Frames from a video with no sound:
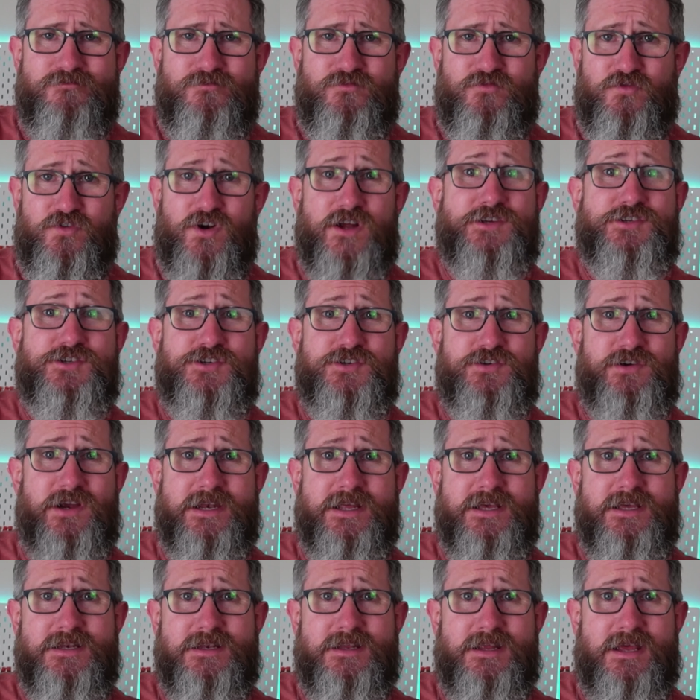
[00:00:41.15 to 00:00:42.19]

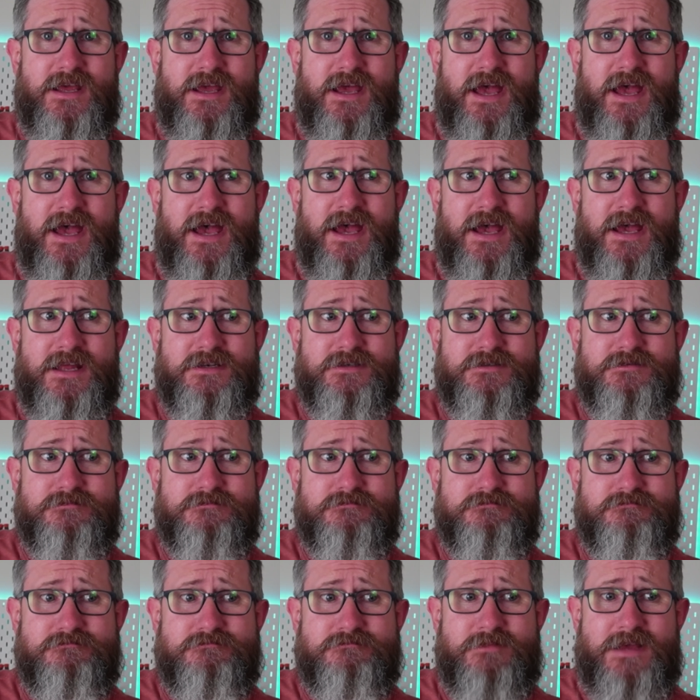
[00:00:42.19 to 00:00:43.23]
frustrated at
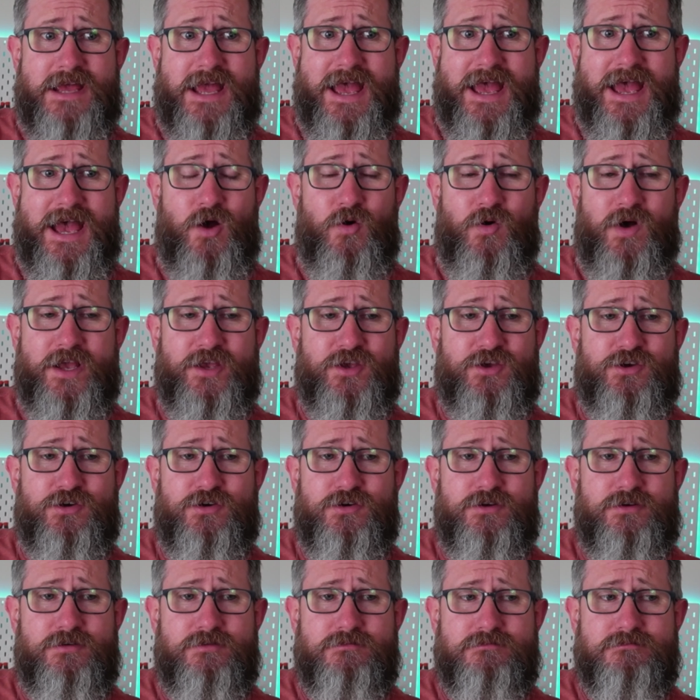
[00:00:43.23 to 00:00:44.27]
how I
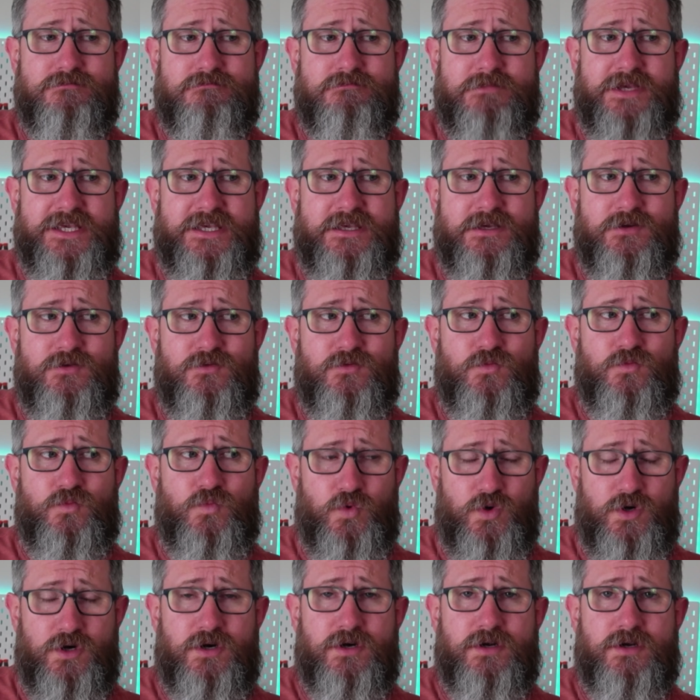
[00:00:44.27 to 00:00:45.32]
couldn't make it
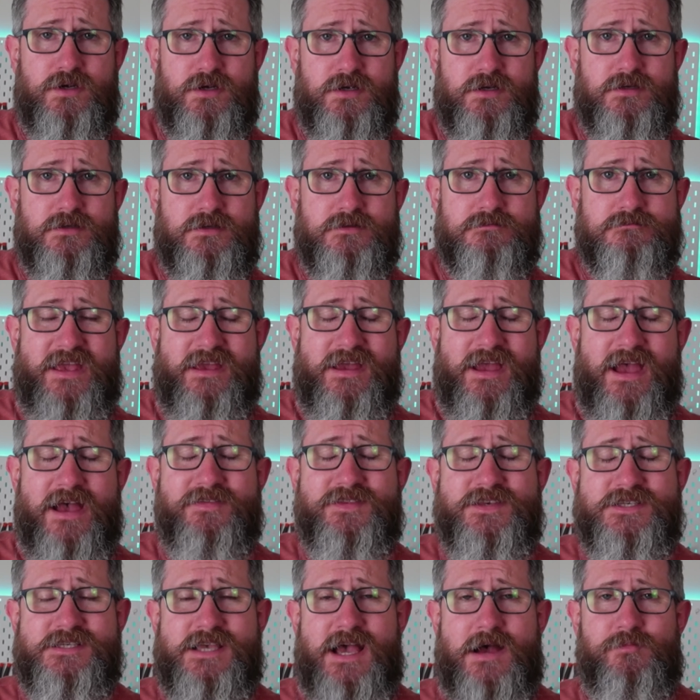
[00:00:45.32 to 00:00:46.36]
work. And
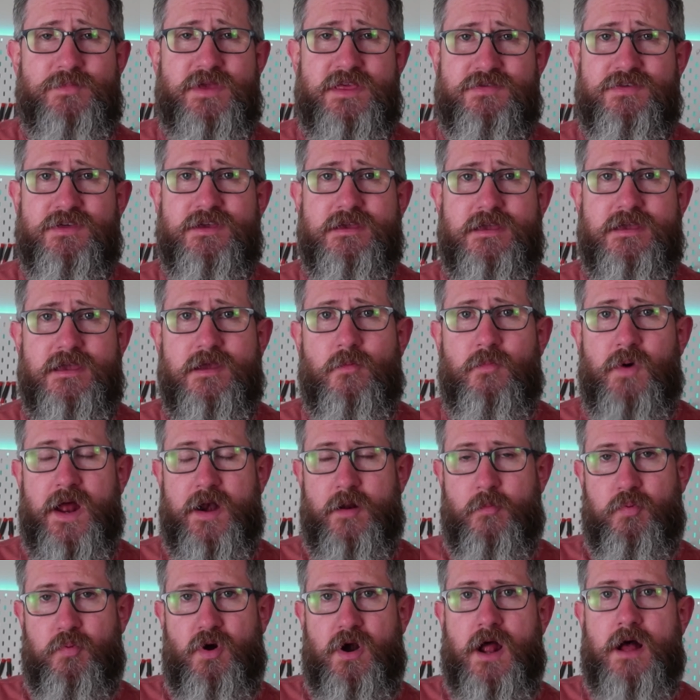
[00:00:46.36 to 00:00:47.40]
this got me thinking about
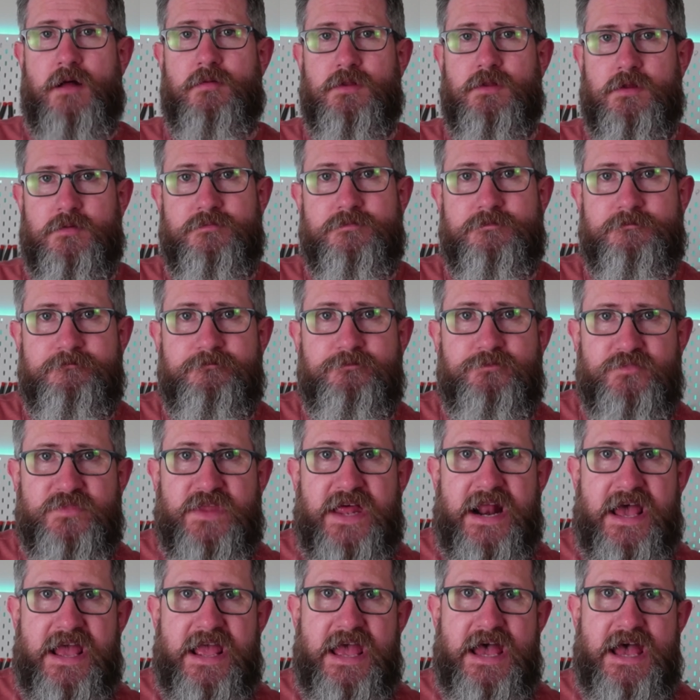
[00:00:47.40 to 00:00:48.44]
a problem
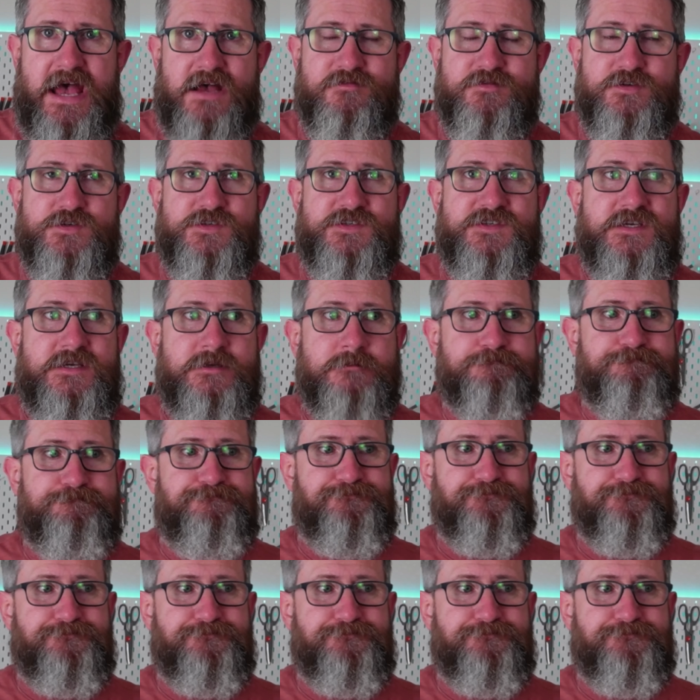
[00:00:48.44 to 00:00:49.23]
that I have. You see,